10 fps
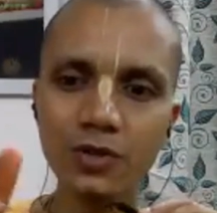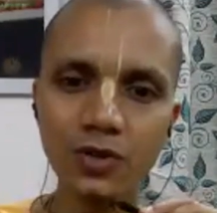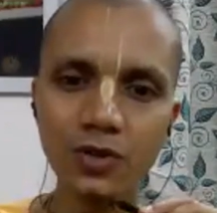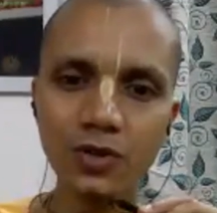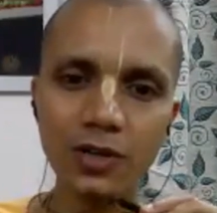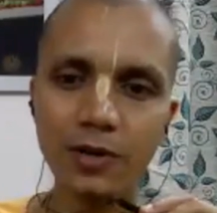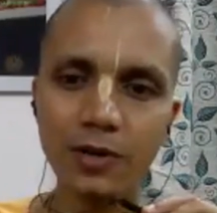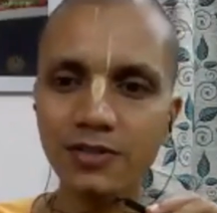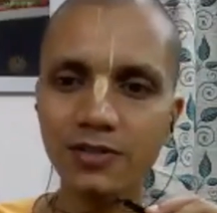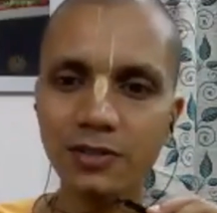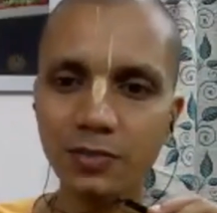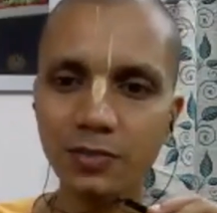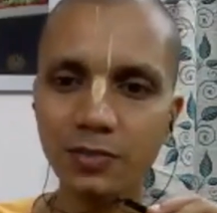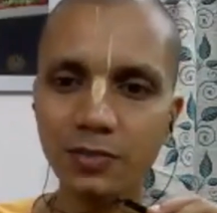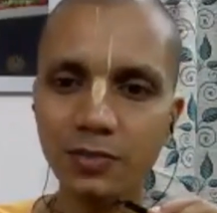solid particles. You may
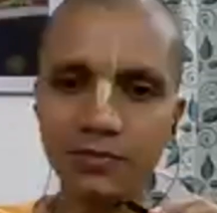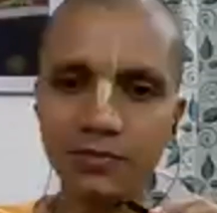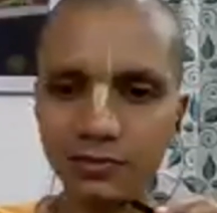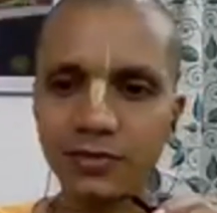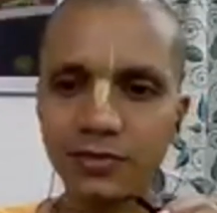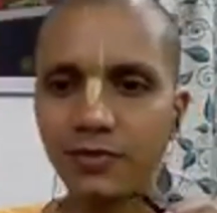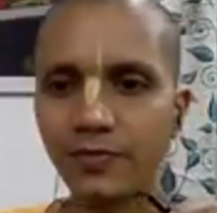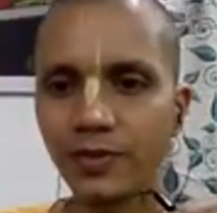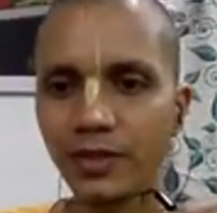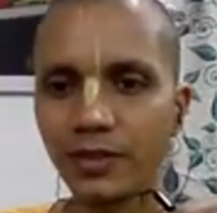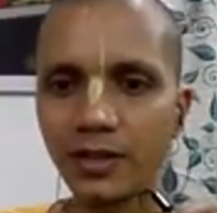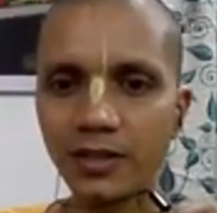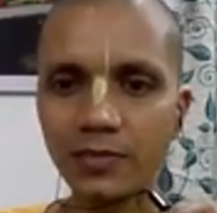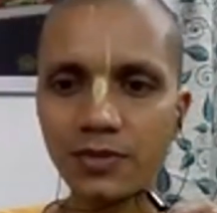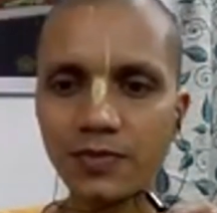eat some um, other
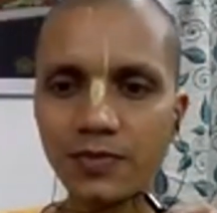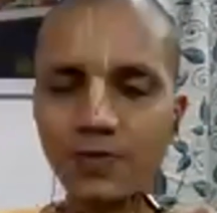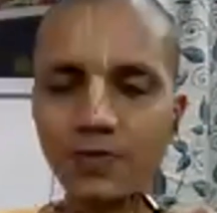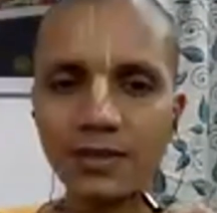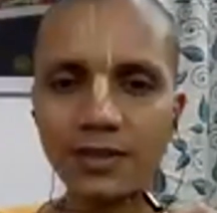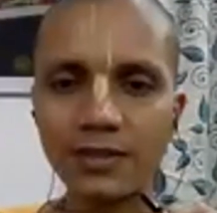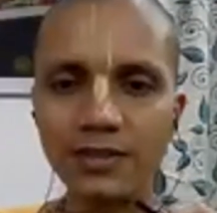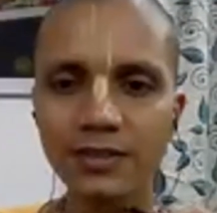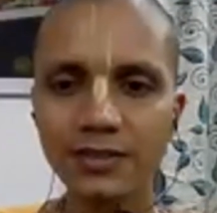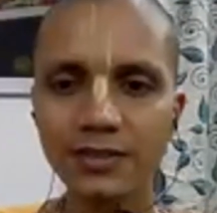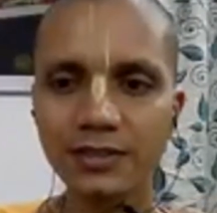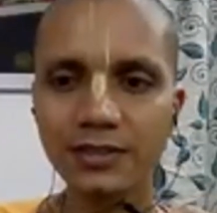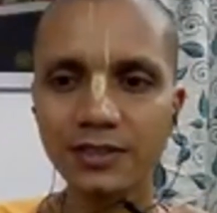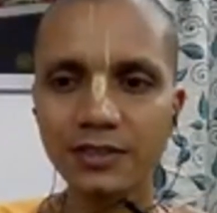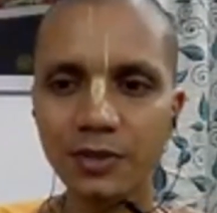items like that.
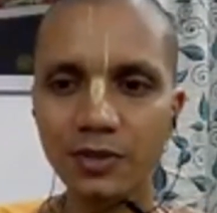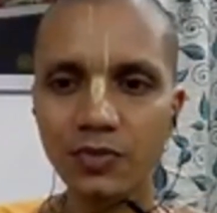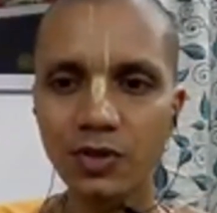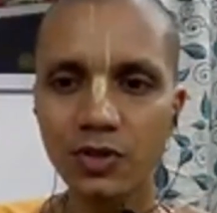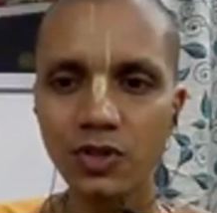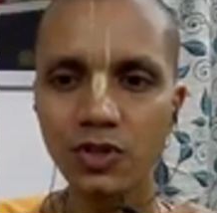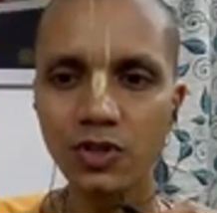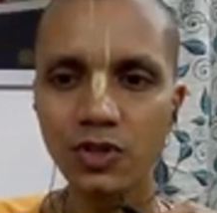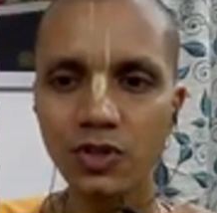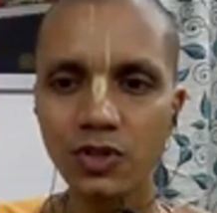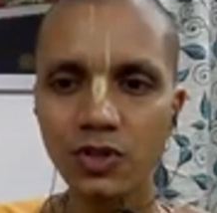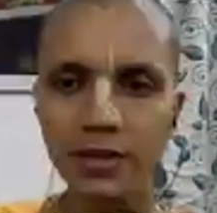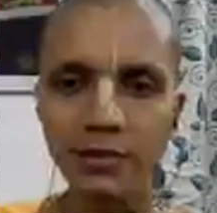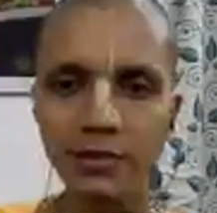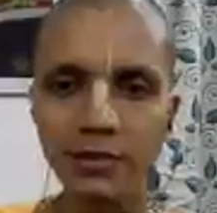But one should not be
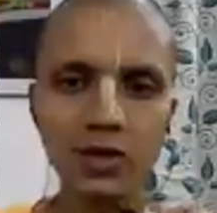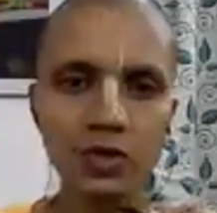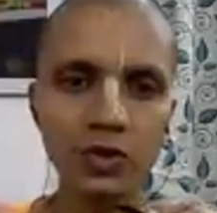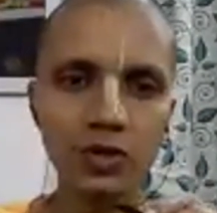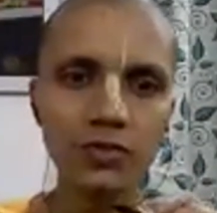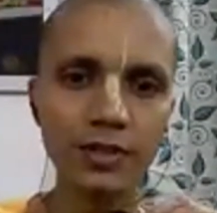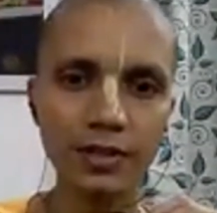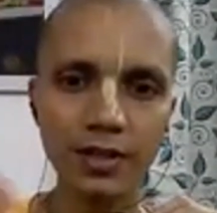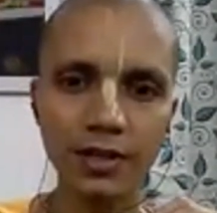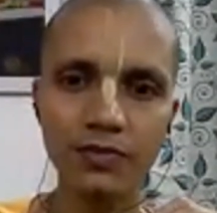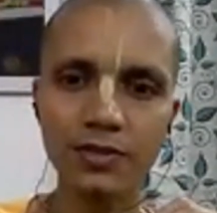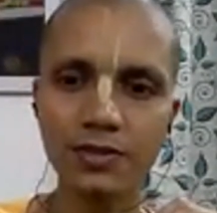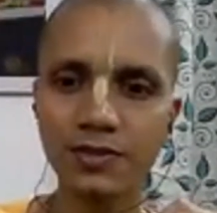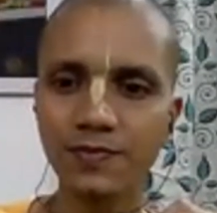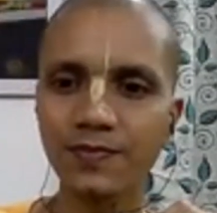fanatic, but slowly, slowly one can
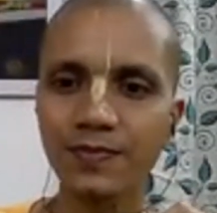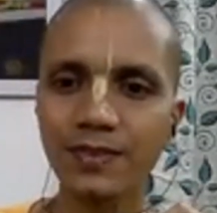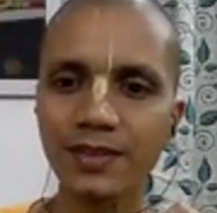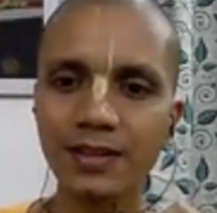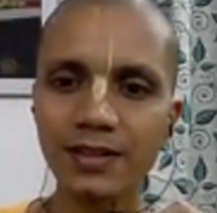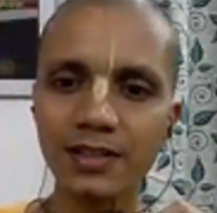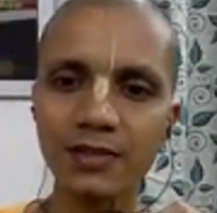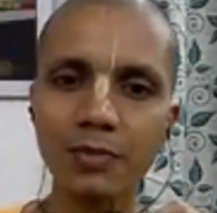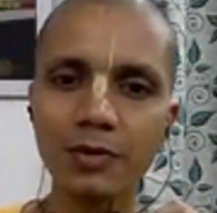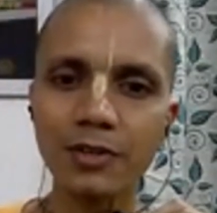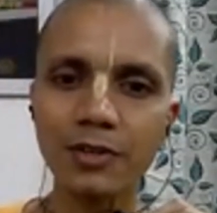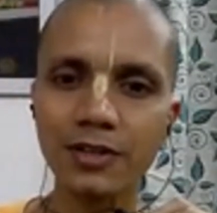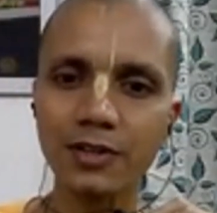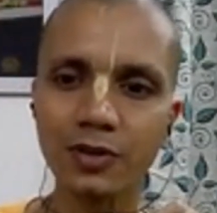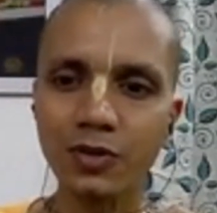convince and then implement it
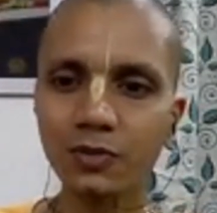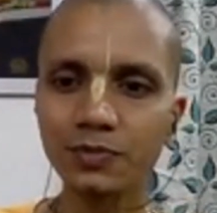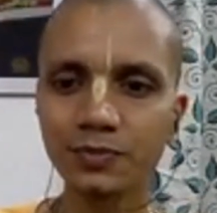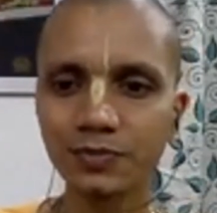in your home